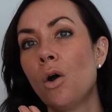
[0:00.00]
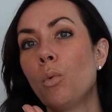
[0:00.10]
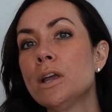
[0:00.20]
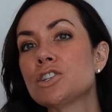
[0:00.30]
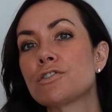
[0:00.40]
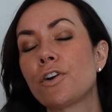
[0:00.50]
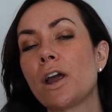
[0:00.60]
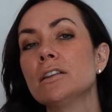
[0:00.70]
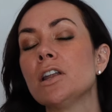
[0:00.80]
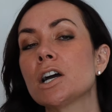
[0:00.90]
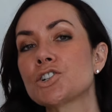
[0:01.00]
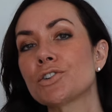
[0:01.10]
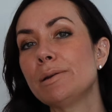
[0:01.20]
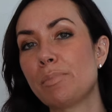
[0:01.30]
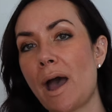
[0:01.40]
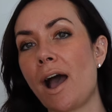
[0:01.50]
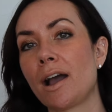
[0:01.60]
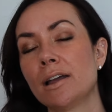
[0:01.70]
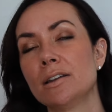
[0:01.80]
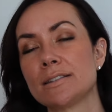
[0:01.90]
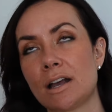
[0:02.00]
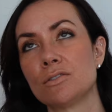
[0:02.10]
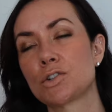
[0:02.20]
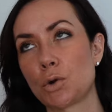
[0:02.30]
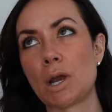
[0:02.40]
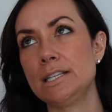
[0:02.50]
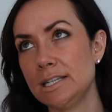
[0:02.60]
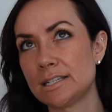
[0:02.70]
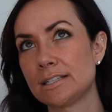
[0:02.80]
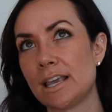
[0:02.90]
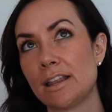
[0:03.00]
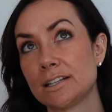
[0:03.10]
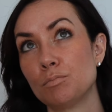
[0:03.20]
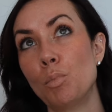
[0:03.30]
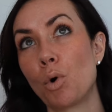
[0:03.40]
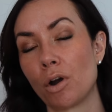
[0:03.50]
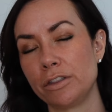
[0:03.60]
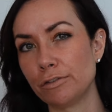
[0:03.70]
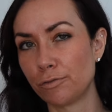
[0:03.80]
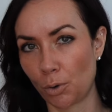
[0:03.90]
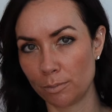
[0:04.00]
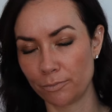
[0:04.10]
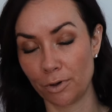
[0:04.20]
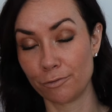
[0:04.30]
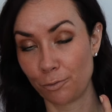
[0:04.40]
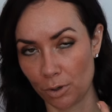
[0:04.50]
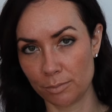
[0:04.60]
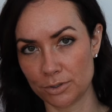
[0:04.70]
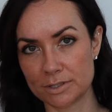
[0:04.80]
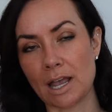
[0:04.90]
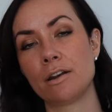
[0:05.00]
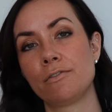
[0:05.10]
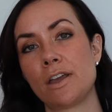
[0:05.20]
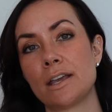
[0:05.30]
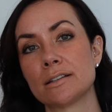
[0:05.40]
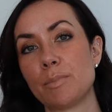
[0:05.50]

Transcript: Which for a luxury bag, and it sounds crazy to say that's more on the affordable side of things,